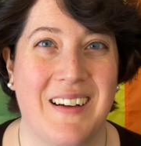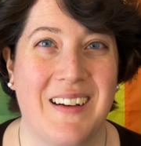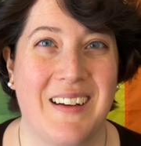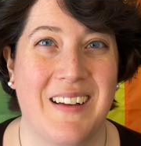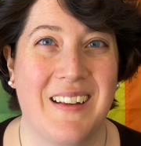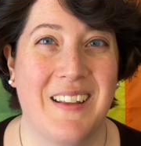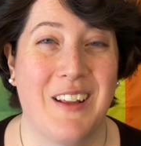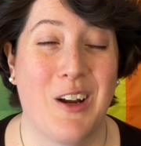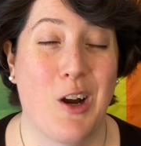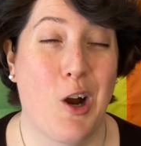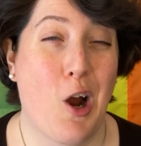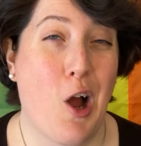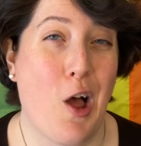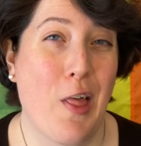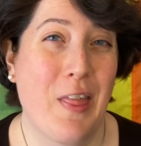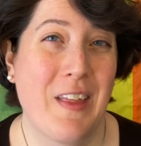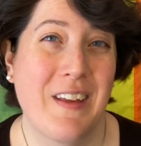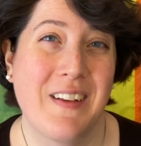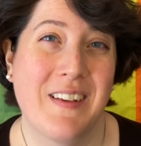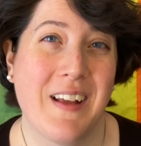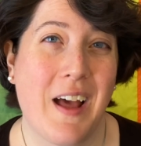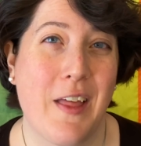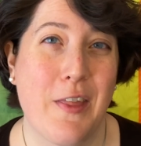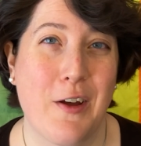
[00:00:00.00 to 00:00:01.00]
There are all
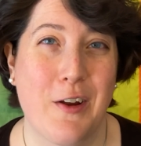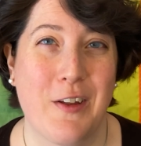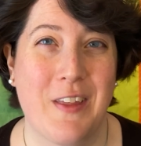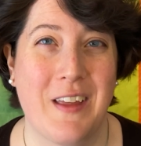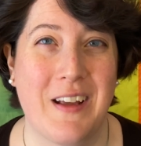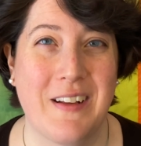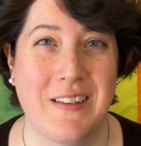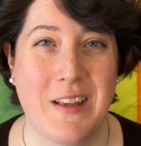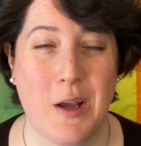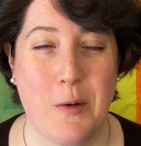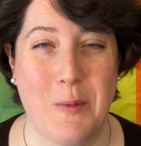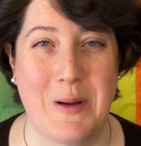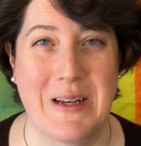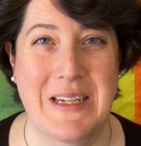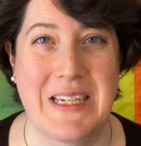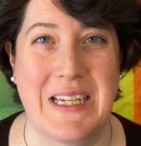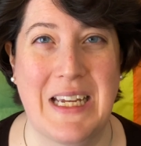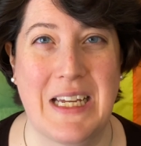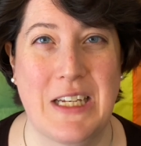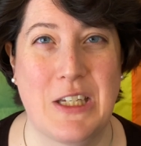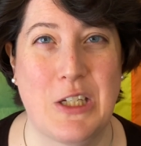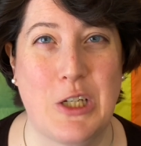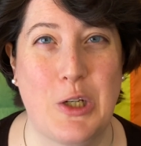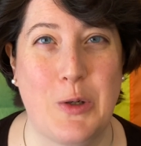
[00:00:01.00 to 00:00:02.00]
these other things I want to
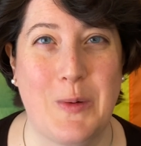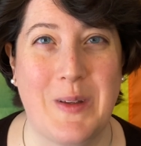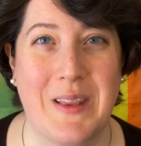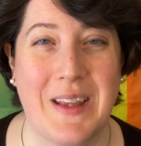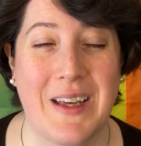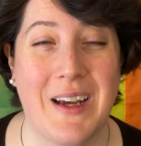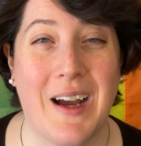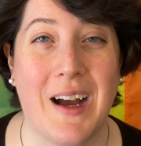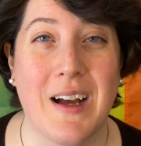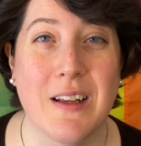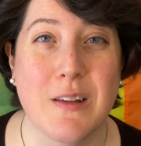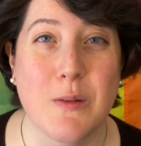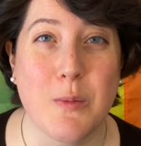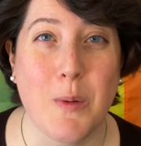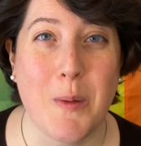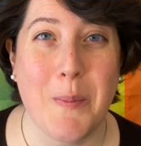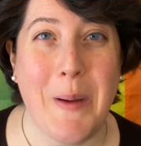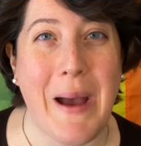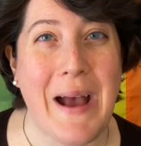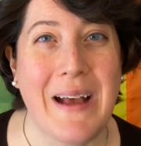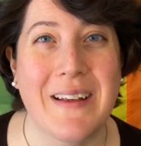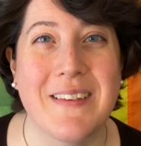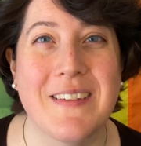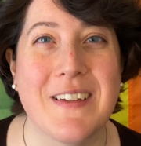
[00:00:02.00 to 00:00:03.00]
get to in the gospel
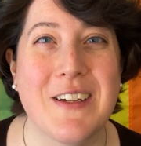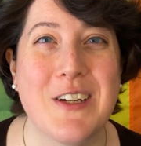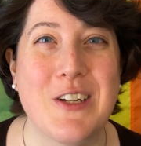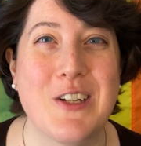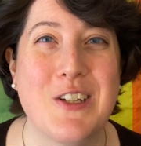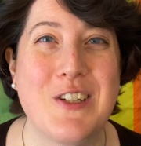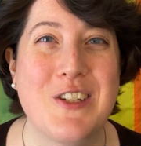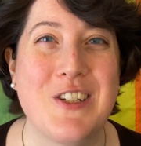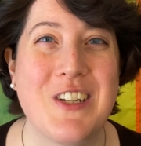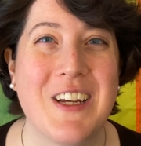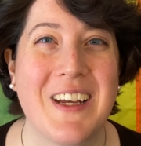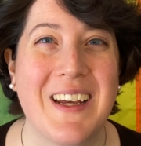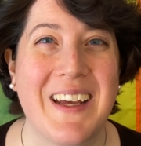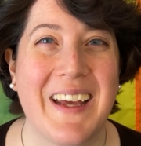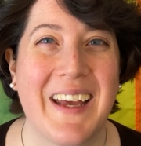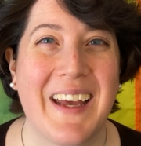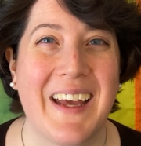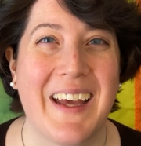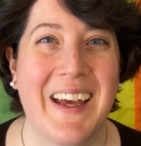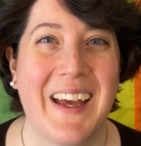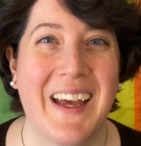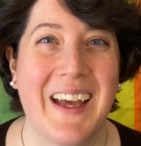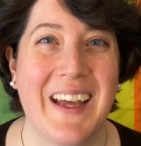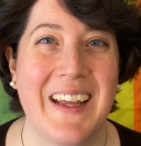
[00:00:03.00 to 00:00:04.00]
passage
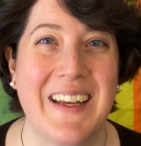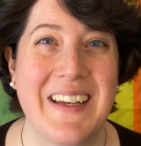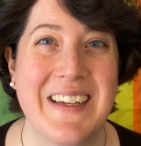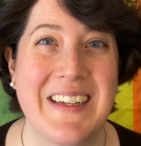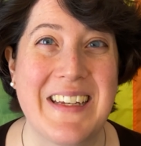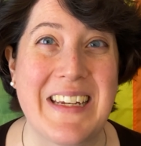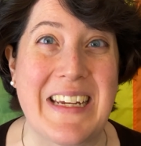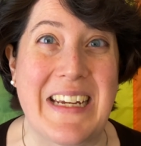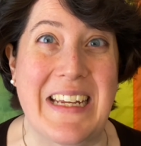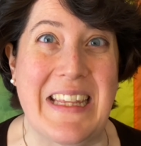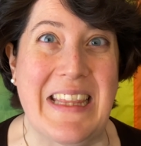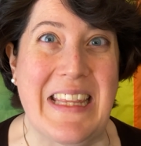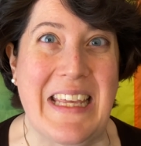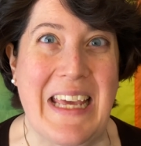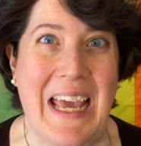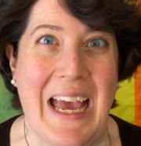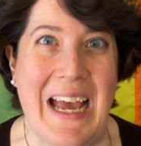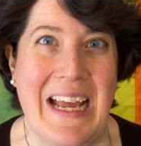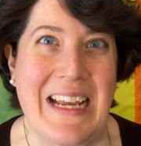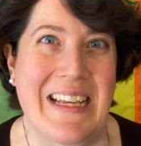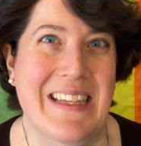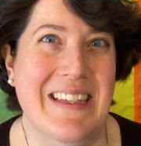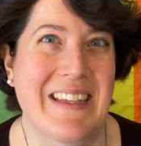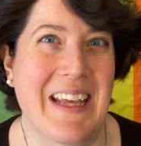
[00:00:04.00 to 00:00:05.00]
and in the
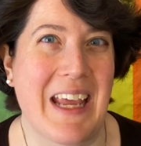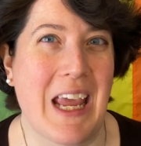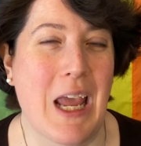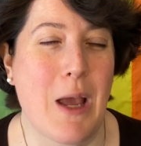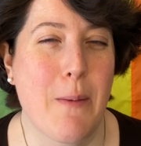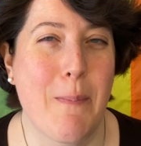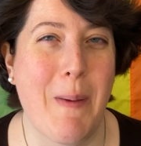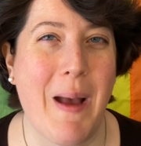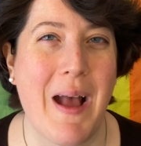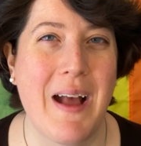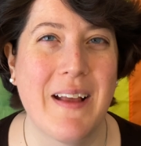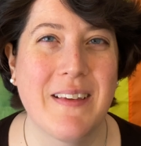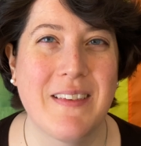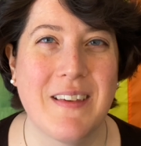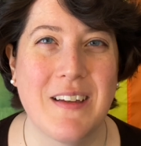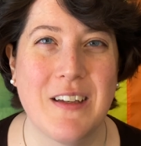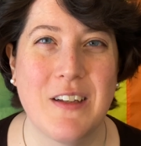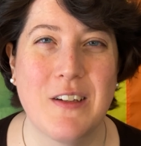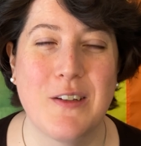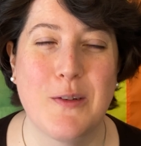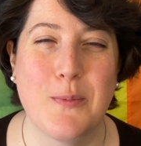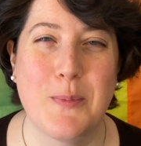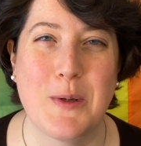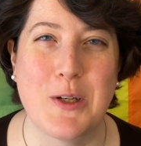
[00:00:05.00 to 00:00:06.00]
Isaiah
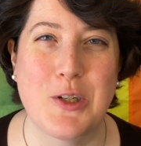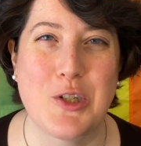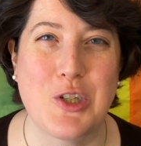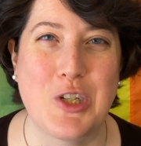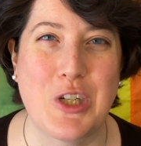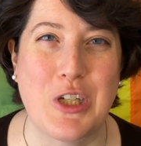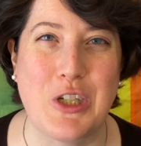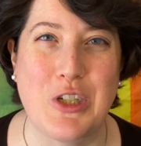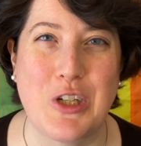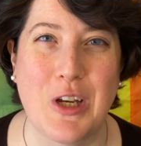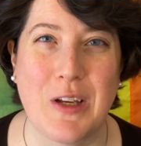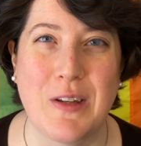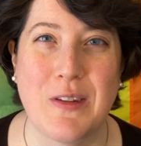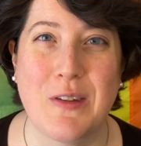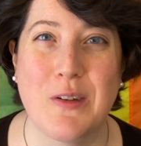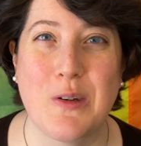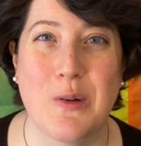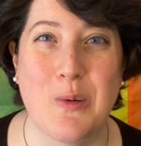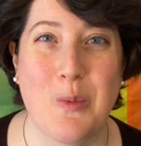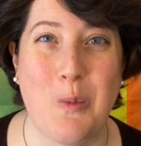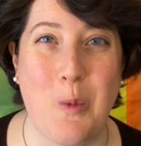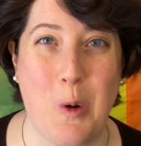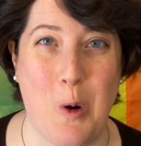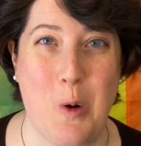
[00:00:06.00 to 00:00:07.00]
passage, but she just
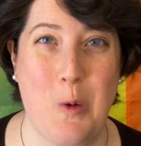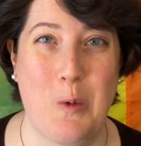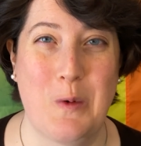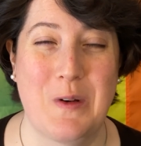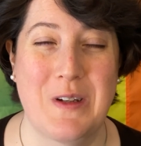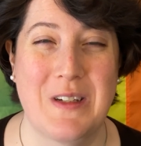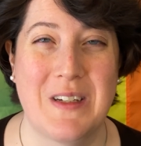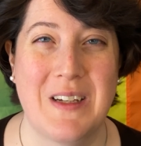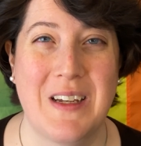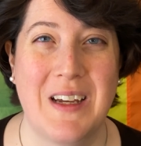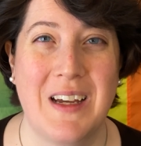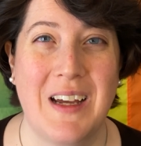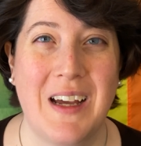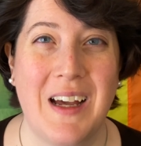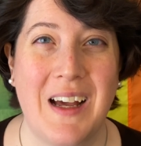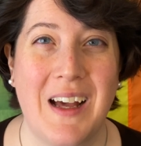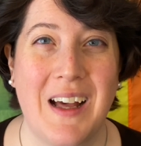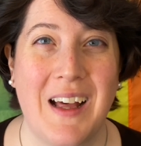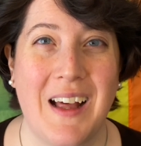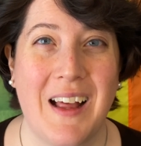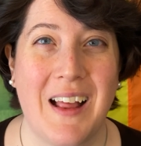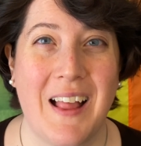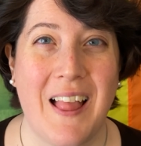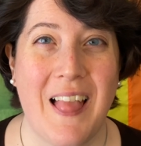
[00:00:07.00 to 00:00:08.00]
won't
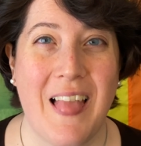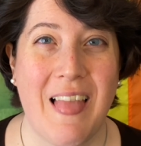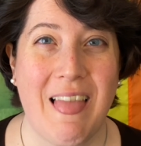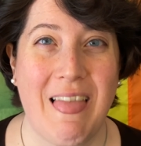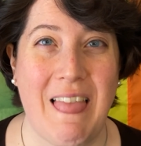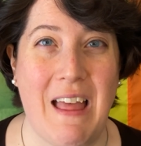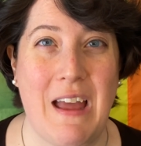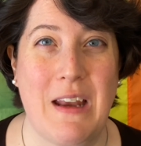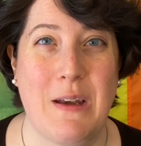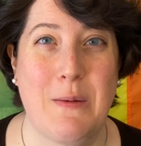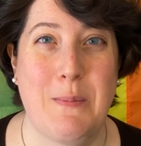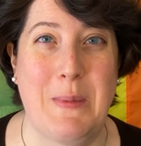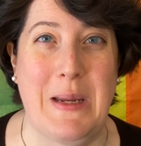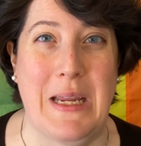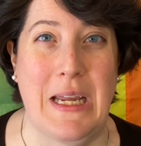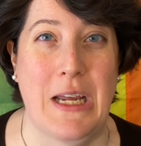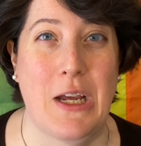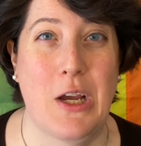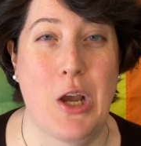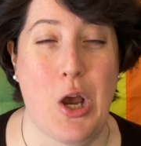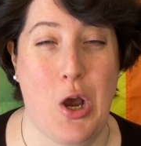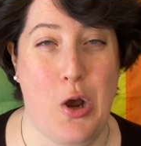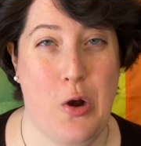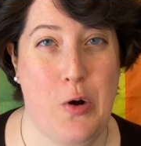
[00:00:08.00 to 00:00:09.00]
let me
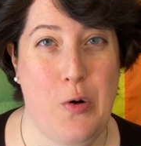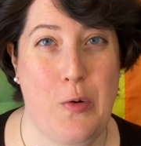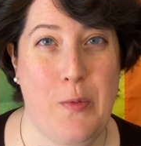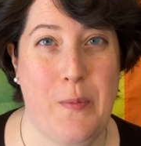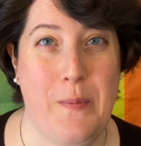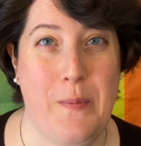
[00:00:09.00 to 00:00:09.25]
go.